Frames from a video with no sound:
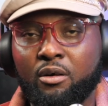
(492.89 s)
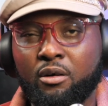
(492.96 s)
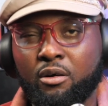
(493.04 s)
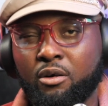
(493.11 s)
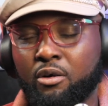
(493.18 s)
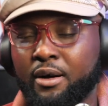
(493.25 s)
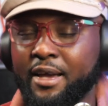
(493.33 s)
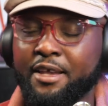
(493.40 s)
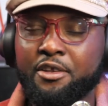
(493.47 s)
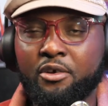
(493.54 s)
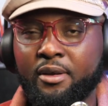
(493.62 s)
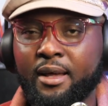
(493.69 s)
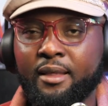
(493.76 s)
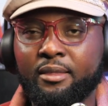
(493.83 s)
or any
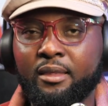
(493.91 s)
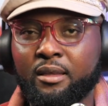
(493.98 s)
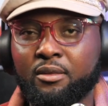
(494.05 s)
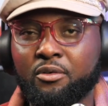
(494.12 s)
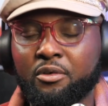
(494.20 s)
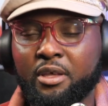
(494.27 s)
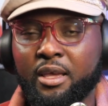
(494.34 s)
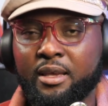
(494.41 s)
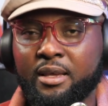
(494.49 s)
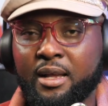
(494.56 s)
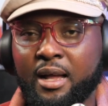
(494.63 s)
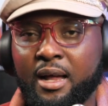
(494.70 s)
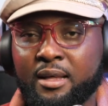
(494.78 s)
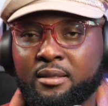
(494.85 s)
other thing. Okay, it
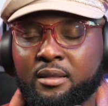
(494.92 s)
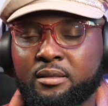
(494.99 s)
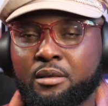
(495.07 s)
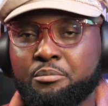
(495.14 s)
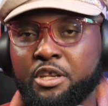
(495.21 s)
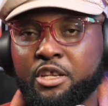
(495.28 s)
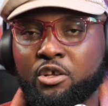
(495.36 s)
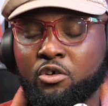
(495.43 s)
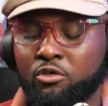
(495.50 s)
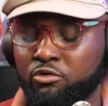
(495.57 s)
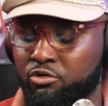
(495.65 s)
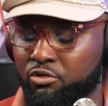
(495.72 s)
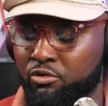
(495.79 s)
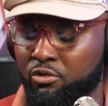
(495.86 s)
can act as a MIDI
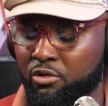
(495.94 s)
control.